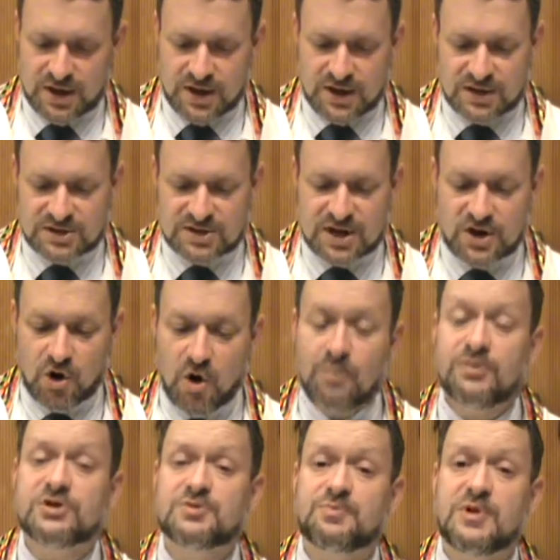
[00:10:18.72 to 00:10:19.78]
It is that
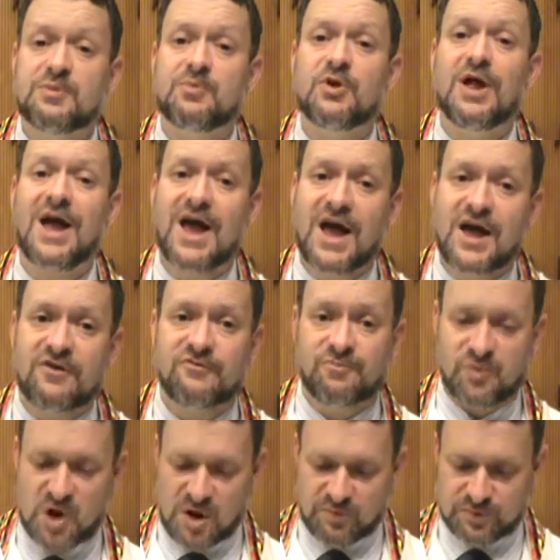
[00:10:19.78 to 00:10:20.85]
homeless people have
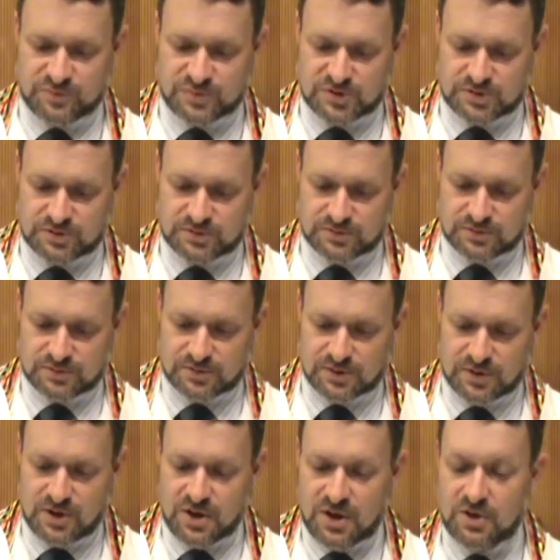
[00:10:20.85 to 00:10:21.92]
problems.
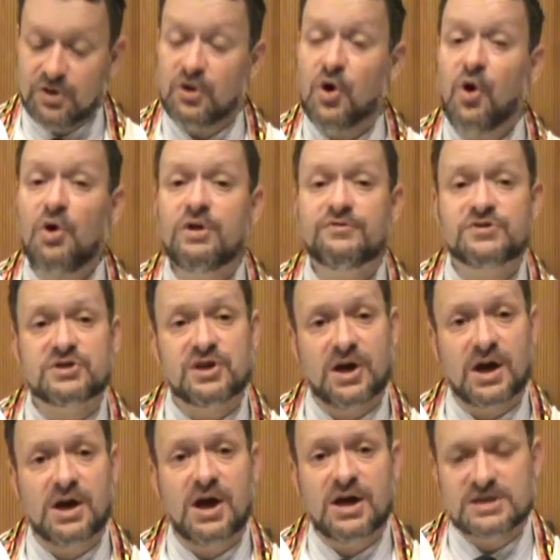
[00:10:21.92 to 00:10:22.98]
The goal of
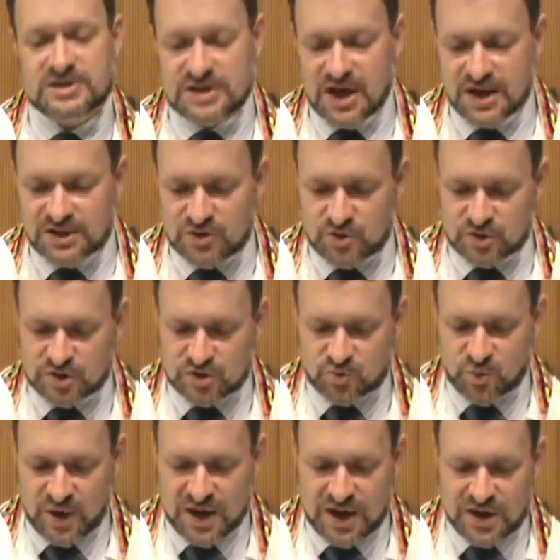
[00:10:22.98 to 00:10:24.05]
tzedakah is not to
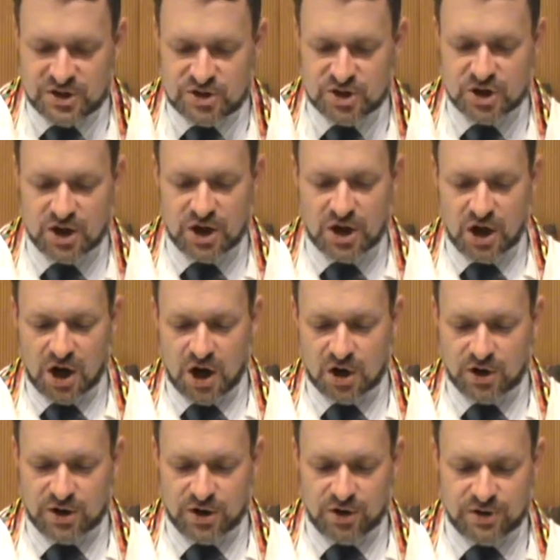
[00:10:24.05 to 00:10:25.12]
assuage
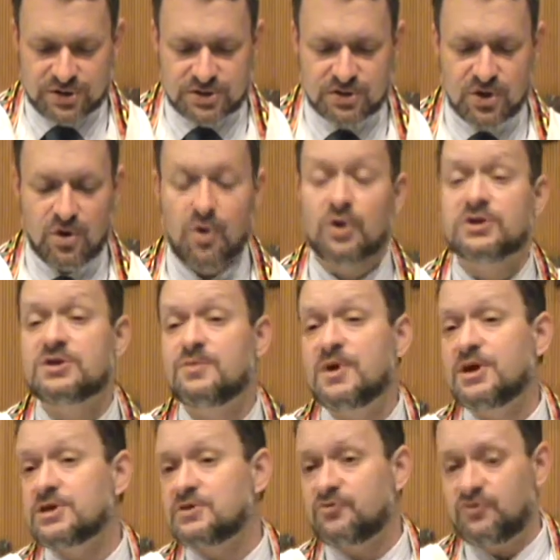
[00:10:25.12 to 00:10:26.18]
our guilt or to
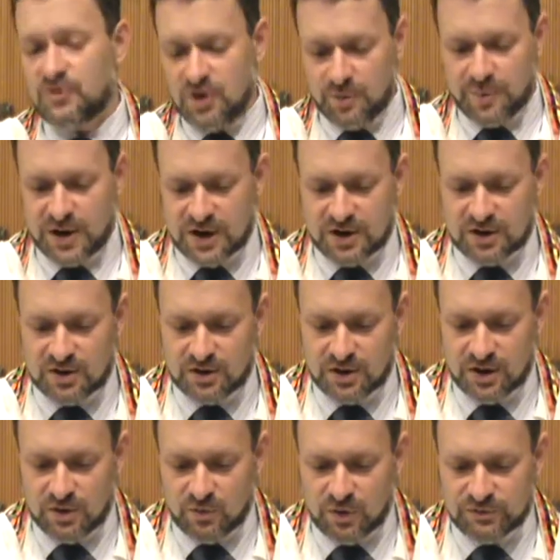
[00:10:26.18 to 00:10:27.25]
make us feel
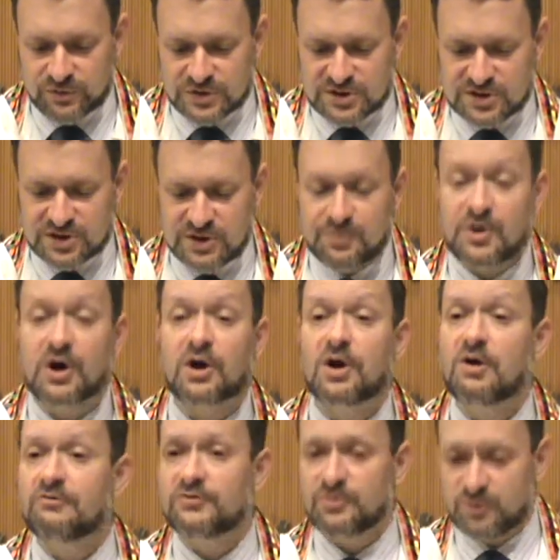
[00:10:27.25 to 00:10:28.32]
better when we sleep in our
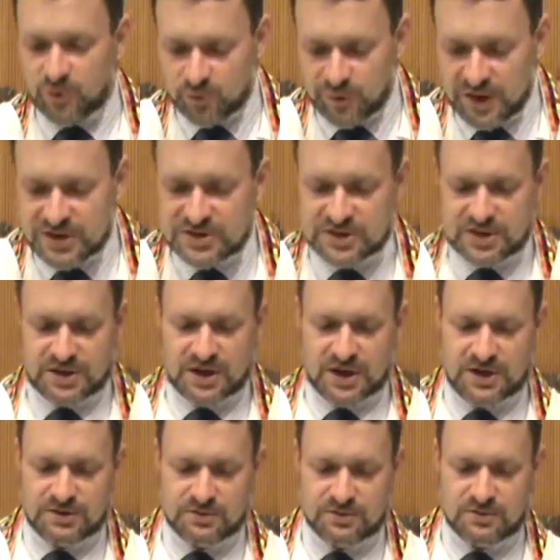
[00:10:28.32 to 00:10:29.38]
comfortable beds at
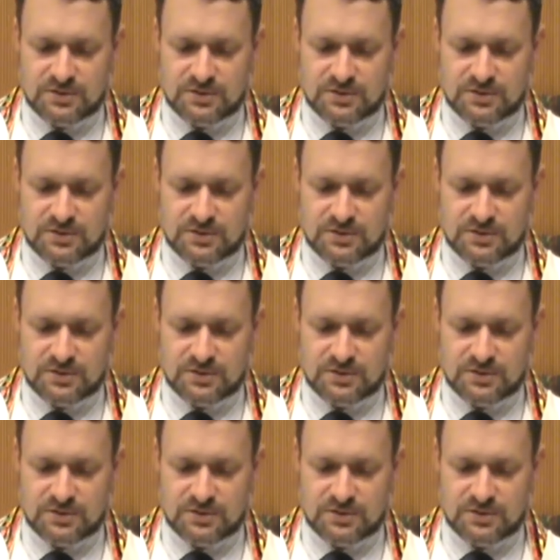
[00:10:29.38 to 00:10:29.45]
night.